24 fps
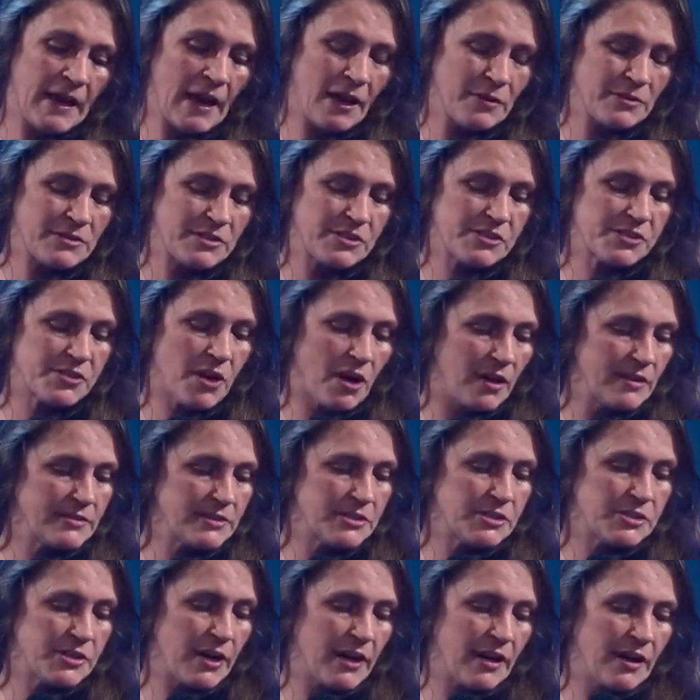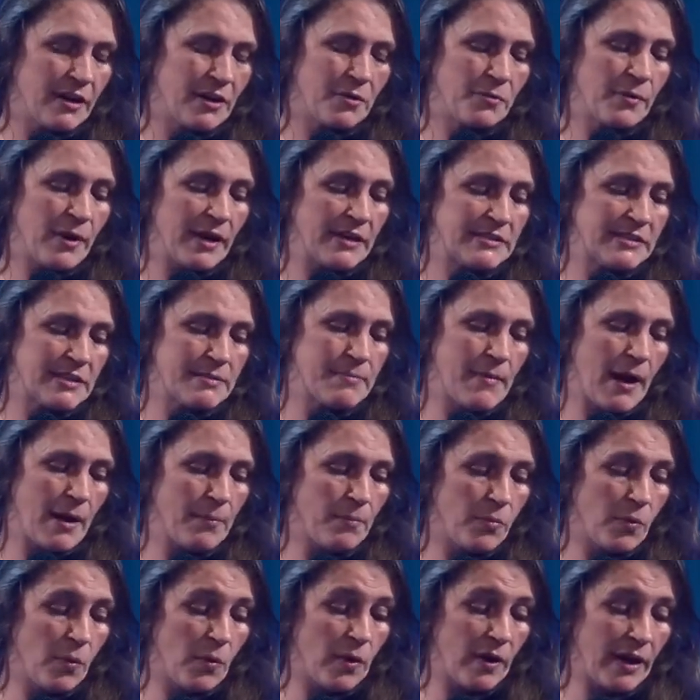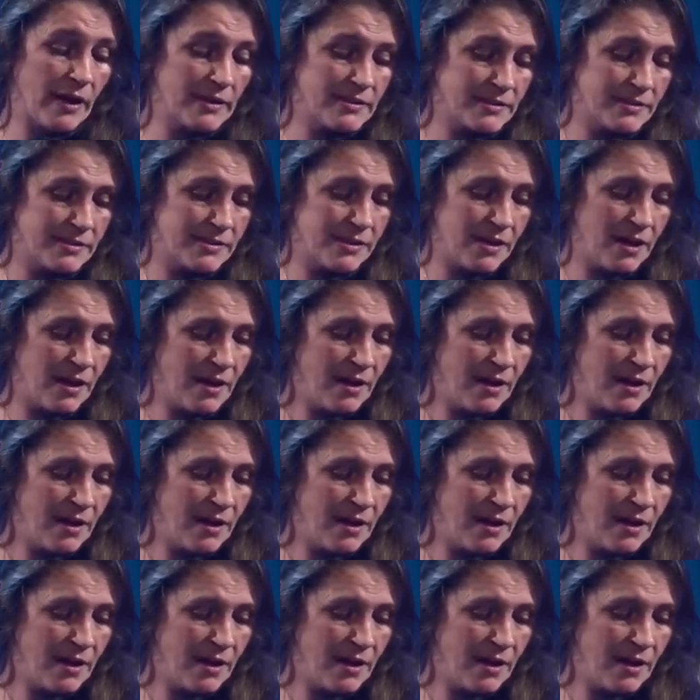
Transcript: I was just concentrating on raising my boys.